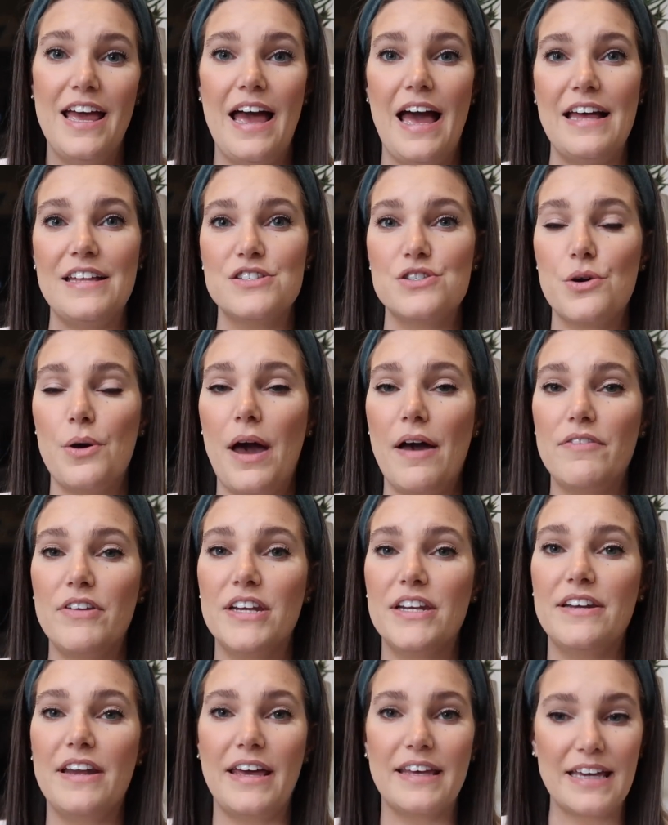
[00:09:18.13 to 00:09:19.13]
And so having
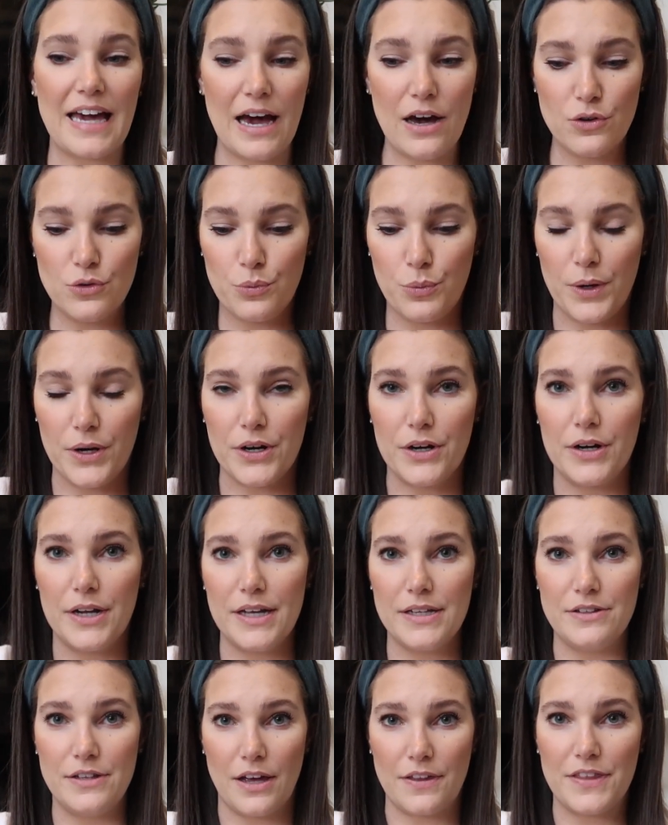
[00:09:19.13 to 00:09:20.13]
a nightgown where
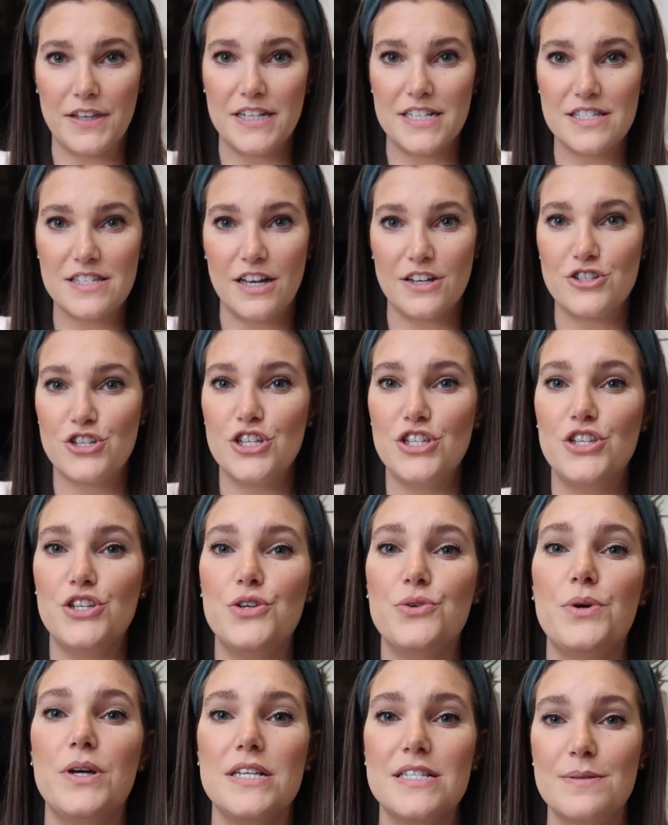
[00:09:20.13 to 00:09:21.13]
nothing is touching
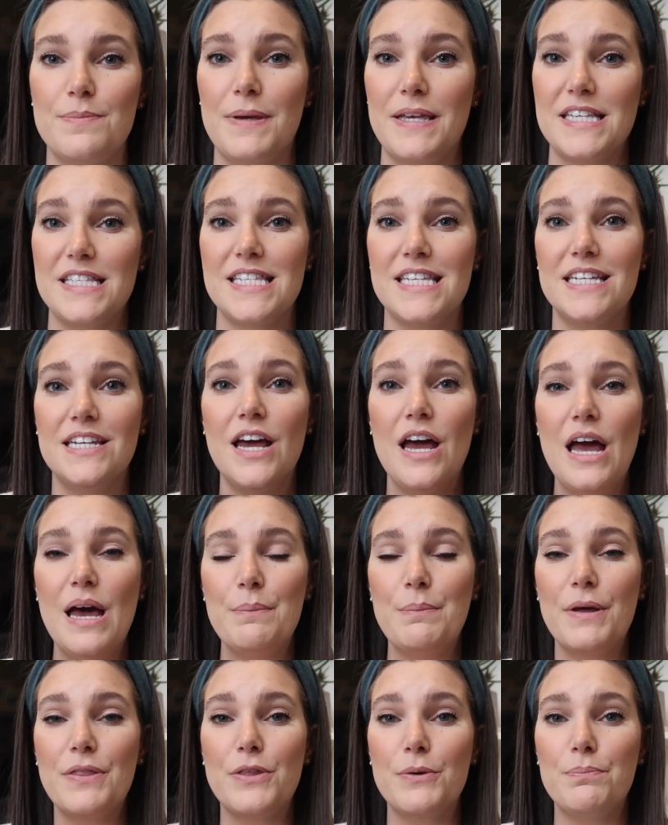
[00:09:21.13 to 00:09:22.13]
you is amazing,
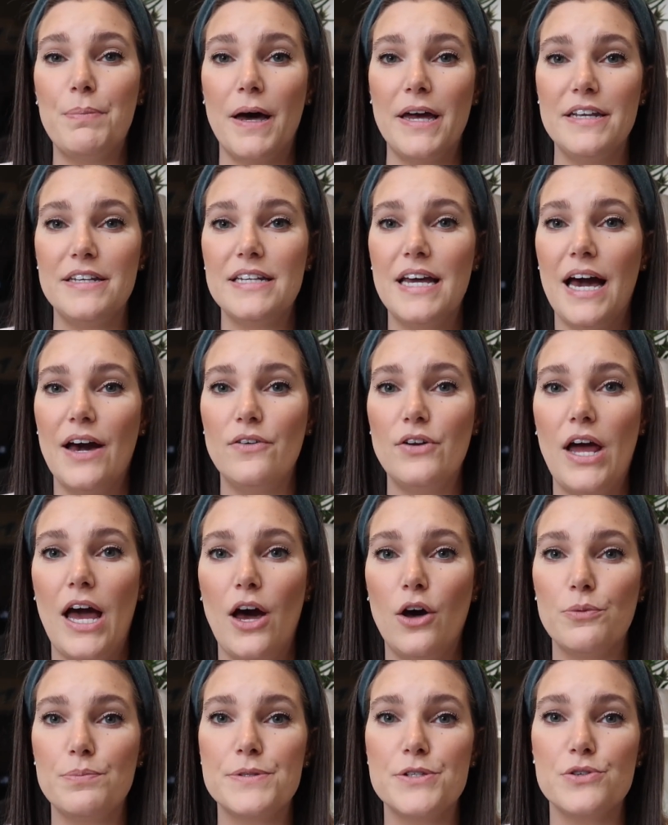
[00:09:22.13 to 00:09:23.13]
but the button down
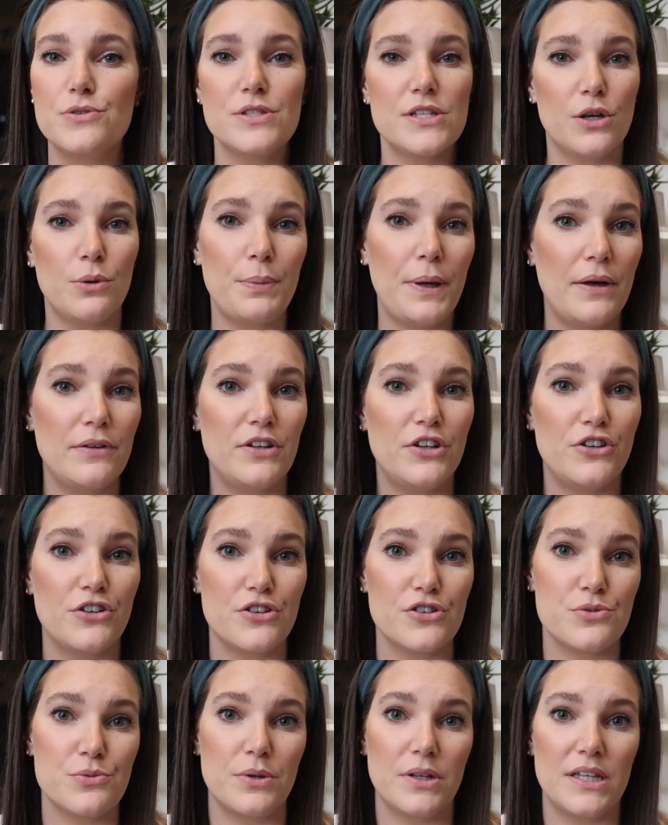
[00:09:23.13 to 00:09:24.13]
helps you still be able to
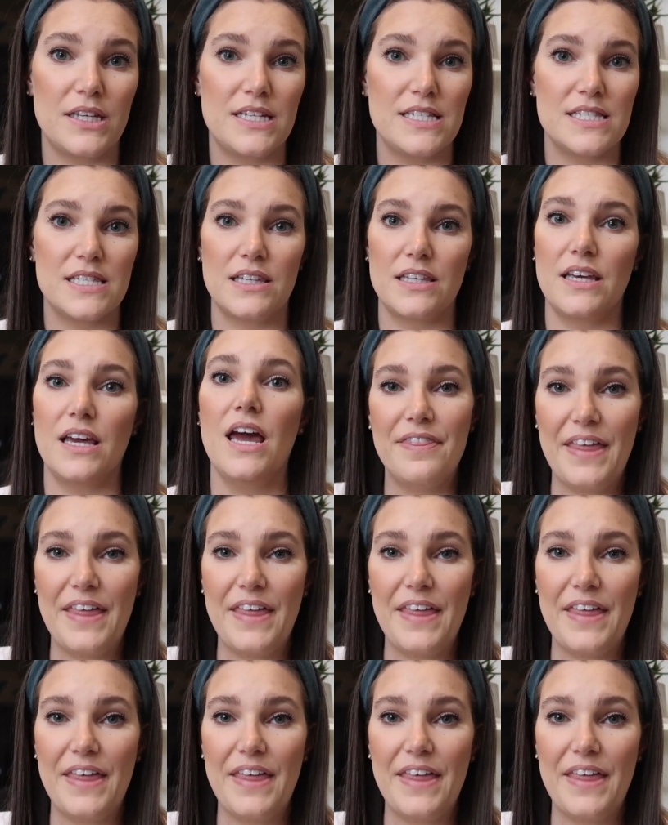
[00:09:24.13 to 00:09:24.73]
nurse really easily.